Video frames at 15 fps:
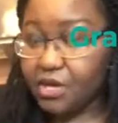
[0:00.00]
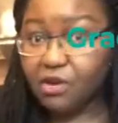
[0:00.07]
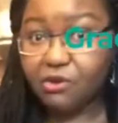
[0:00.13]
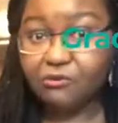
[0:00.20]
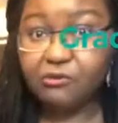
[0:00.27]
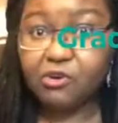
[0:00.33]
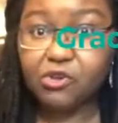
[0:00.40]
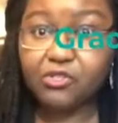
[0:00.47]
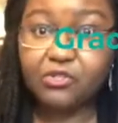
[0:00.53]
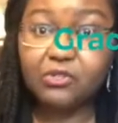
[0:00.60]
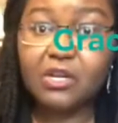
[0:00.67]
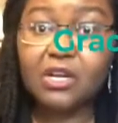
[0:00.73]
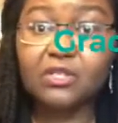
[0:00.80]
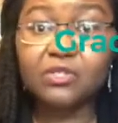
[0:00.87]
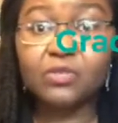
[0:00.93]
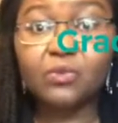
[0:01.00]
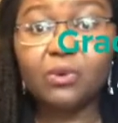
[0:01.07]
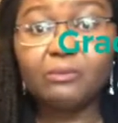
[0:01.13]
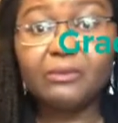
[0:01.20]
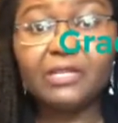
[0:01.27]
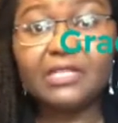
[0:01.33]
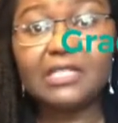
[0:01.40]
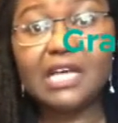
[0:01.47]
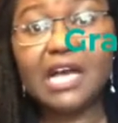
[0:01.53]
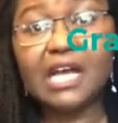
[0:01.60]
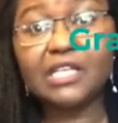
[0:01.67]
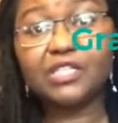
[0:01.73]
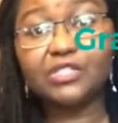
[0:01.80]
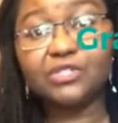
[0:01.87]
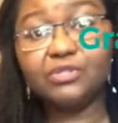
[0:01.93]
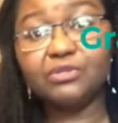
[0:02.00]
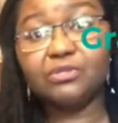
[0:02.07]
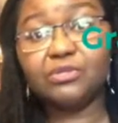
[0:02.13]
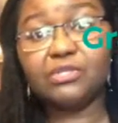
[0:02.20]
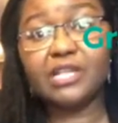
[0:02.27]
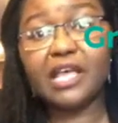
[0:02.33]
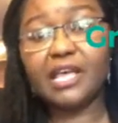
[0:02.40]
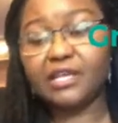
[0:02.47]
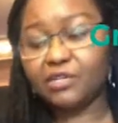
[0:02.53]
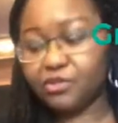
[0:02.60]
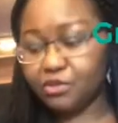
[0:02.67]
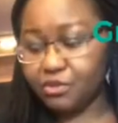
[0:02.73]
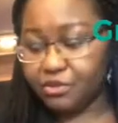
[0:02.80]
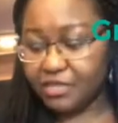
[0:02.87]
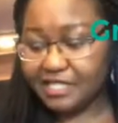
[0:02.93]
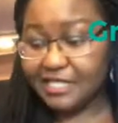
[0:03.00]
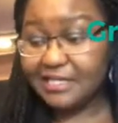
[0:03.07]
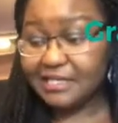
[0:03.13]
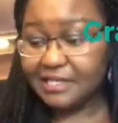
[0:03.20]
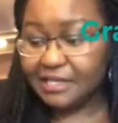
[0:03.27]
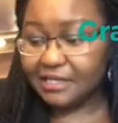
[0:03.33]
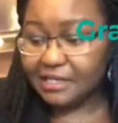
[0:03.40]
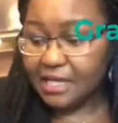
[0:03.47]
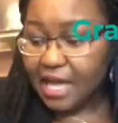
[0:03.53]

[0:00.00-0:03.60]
Of course, you can swap it and use egg noodles instead.